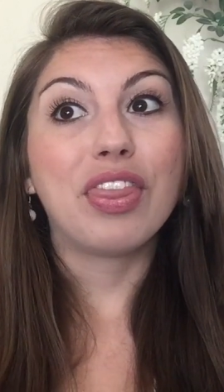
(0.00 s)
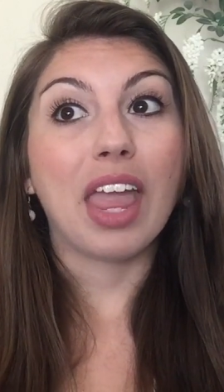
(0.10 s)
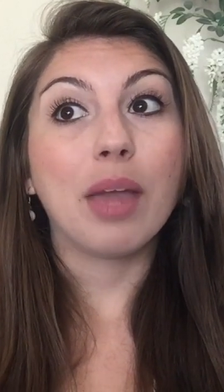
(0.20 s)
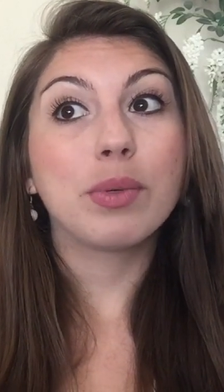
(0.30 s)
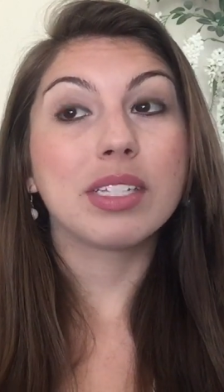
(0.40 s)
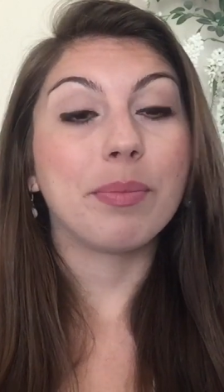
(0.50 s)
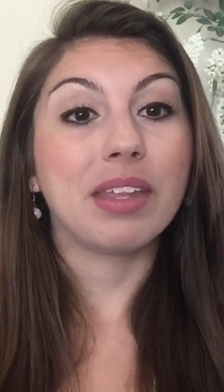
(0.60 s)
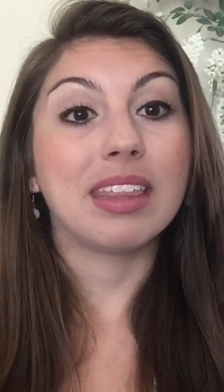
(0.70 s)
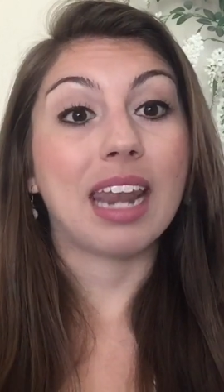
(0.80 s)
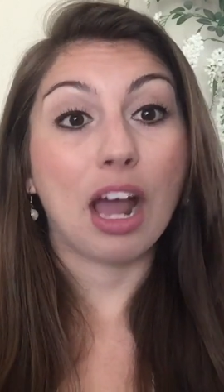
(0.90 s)
they were
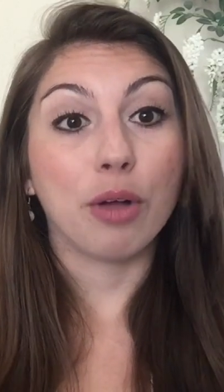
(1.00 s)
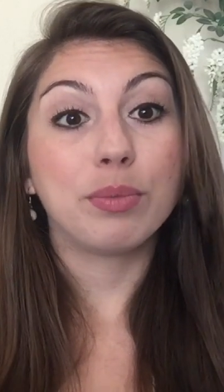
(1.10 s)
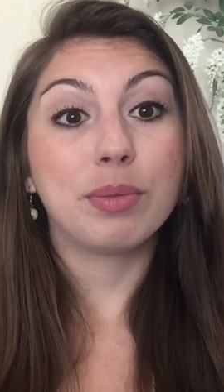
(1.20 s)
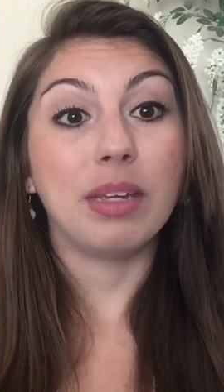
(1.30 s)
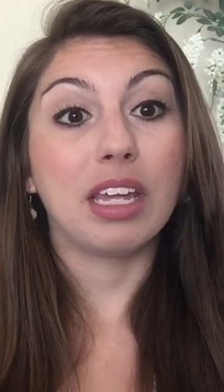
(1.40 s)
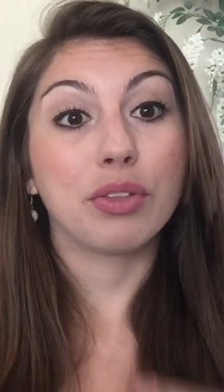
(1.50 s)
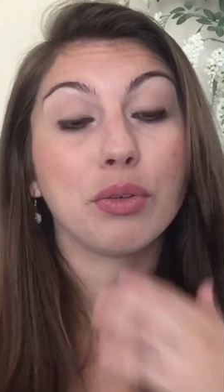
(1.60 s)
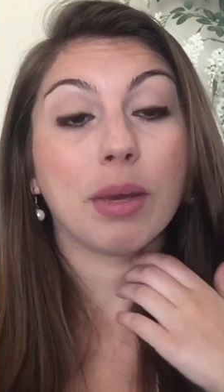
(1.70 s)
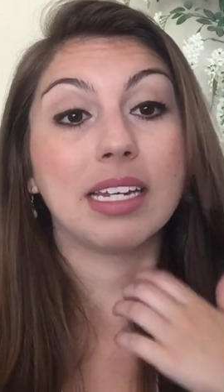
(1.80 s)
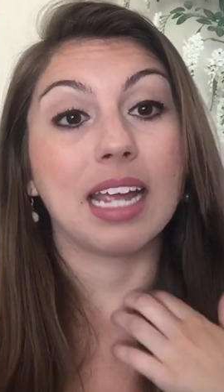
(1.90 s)
something that helped me get
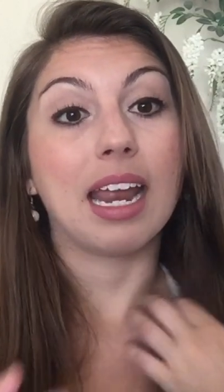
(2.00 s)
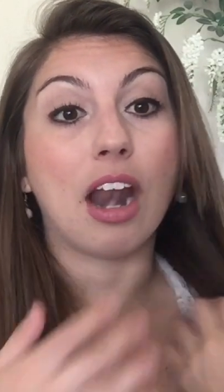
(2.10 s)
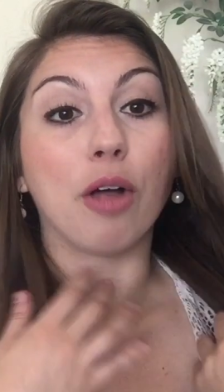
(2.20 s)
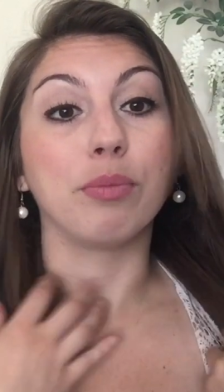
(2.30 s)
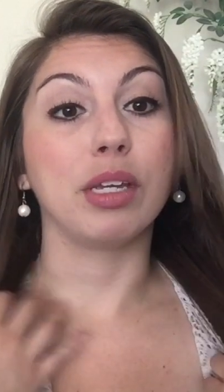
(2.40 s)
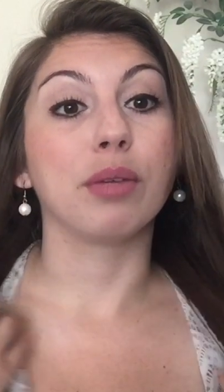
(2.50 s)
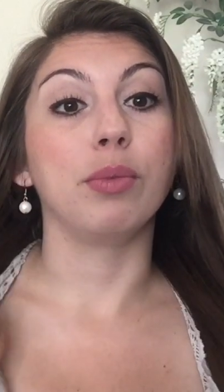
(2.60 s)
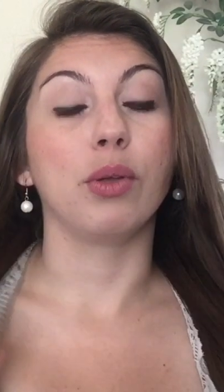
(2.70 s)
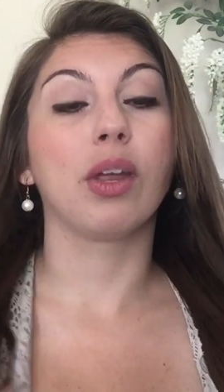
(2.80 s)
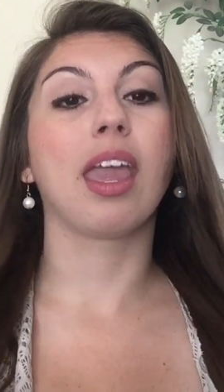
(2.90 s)
through my day and helped me
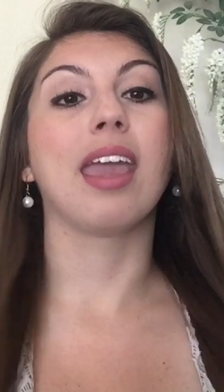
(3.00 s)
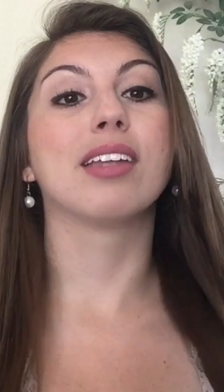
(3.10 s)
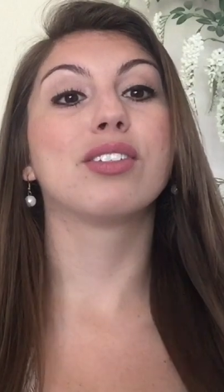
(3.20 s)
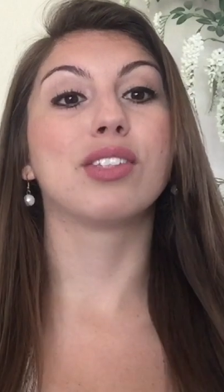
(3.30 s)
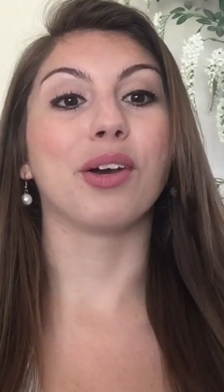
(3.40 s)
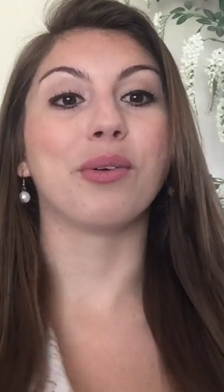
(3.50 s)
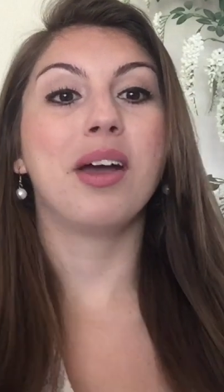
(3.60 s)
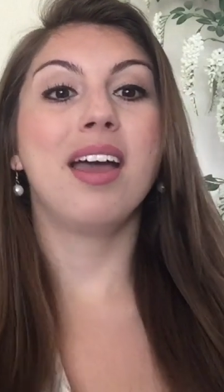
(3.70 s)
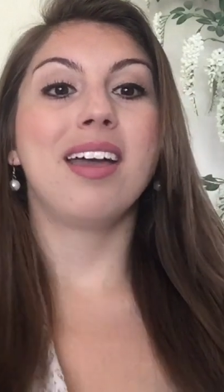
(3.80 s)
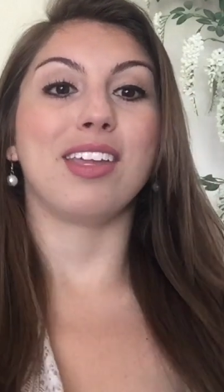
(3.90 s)
communicate. So,
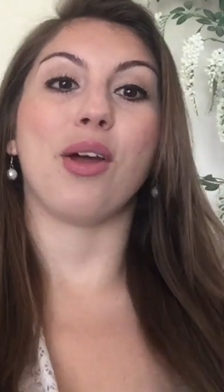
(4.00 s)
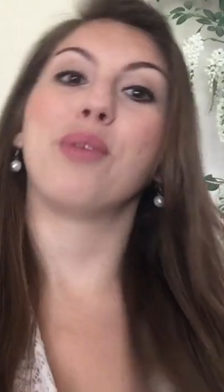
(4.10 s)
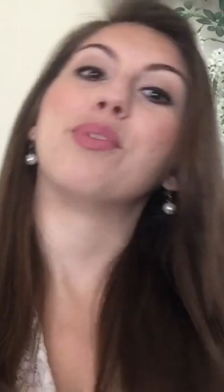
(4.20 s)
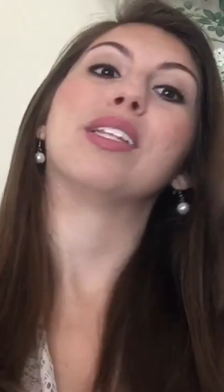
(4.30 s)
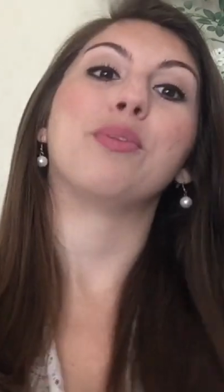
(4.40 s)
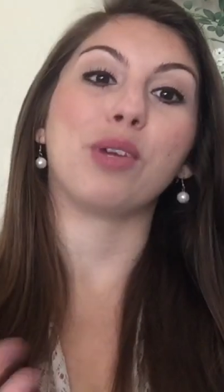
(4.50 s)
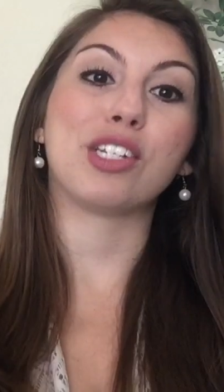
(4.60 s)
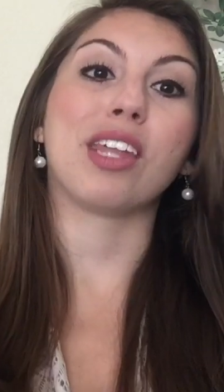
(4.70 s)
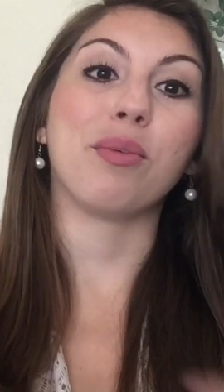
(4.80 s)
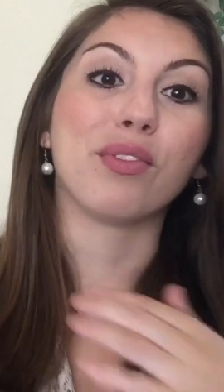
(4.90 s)
you know, I really
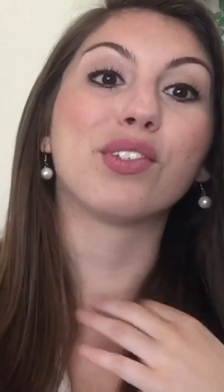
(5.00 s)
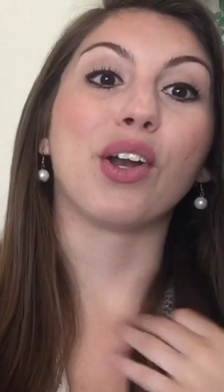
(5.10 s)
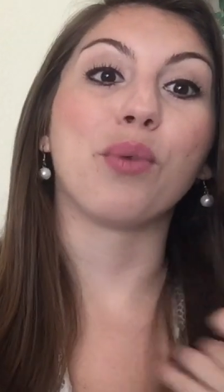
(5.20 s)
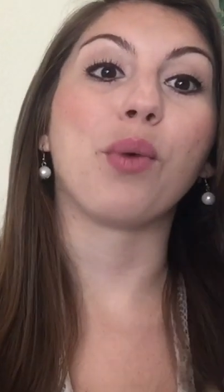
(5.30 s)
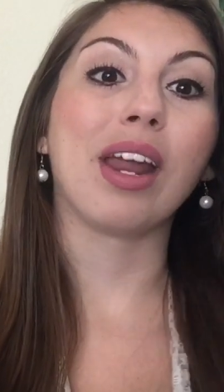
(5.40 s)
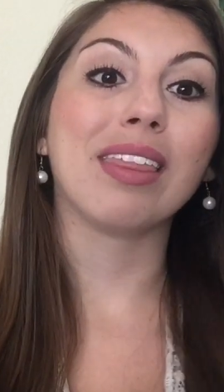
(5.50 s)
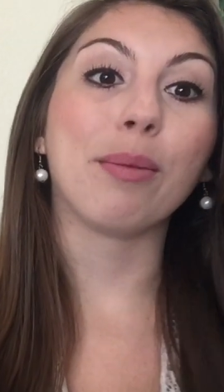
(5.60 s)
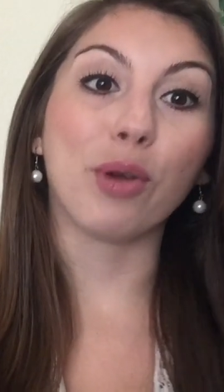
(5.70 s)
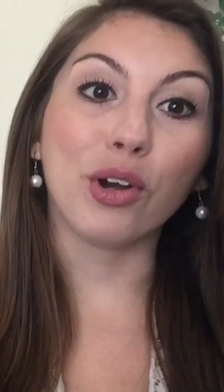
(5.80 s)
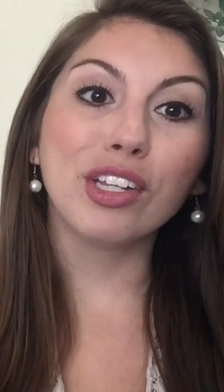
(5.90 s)
wish that I would have started wearing
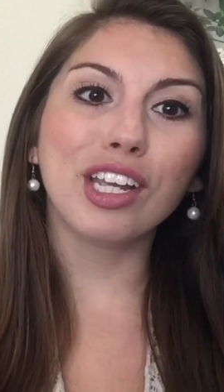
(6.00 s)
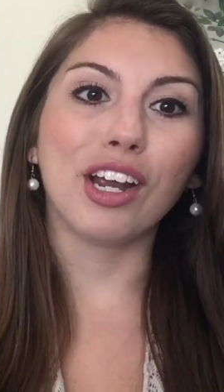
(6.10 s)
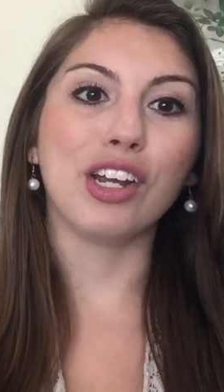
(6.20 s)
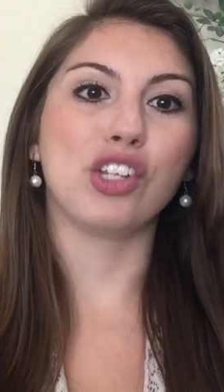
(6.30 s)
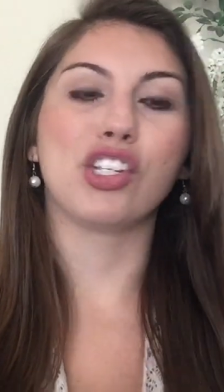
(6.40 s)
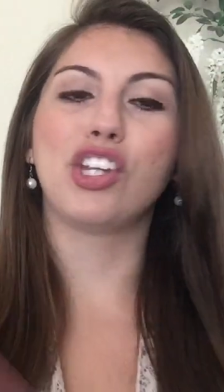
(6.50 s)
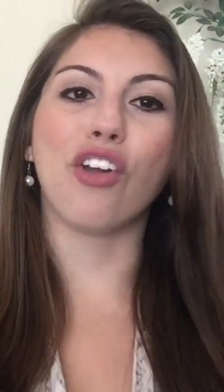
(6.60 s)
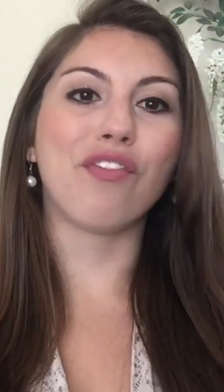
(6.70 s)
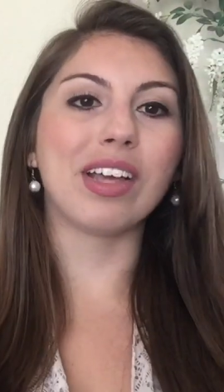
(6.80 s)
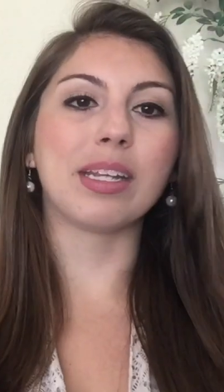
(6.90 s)
them earlier and just, you
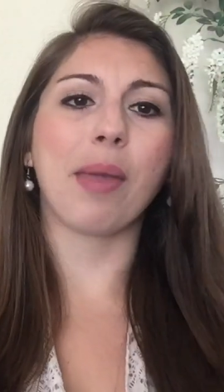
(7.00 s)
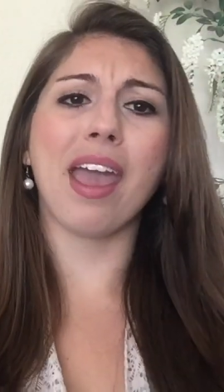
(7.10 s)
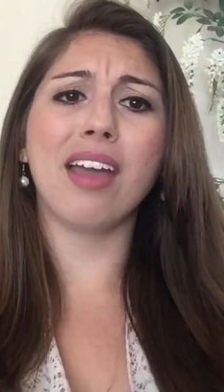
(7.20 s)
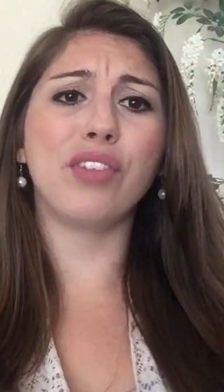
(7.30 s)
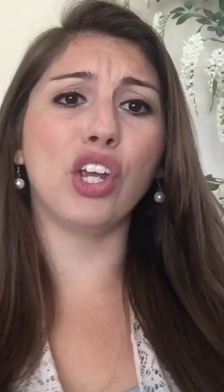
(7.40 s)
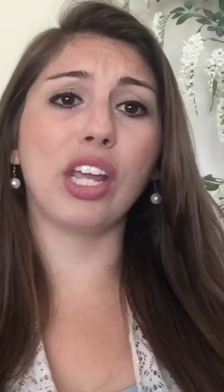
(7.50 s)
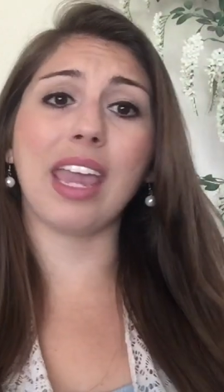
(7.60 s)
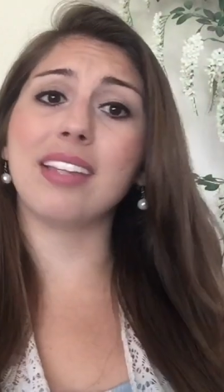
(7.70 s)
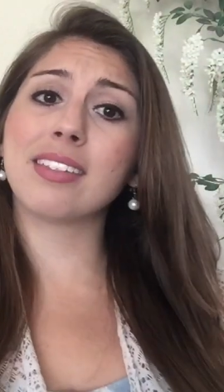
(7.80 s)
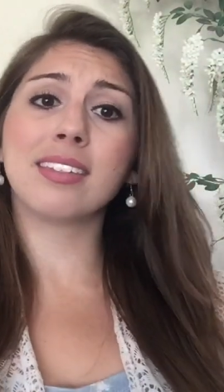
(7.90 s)
know, fess up, hey, I have hearing
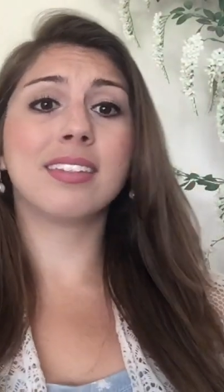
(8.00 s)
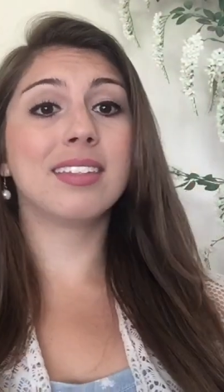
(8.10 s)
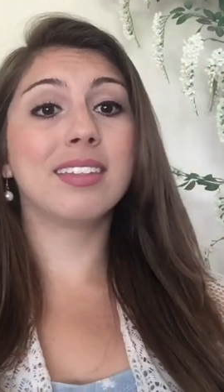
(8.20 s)
aids.